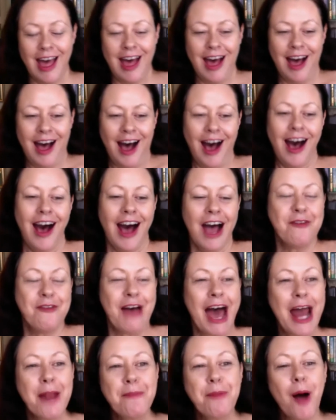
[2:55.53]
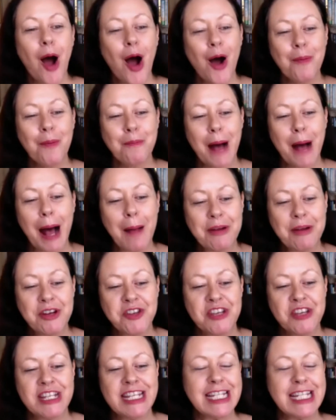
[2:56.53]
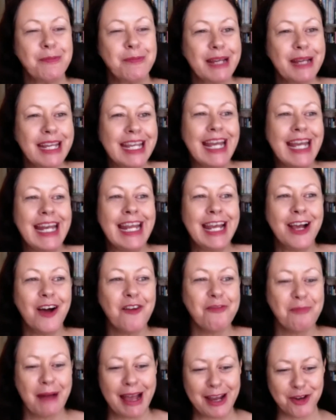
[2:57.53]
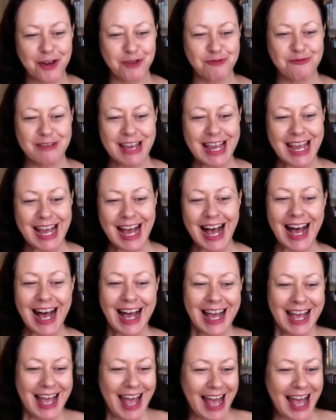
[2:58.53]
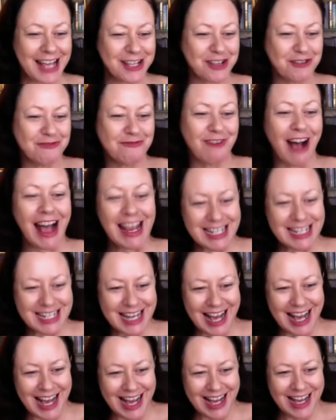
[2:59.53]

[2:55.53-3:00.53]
"Oh, I've had a poem published. This is the beginning of my career as a writer.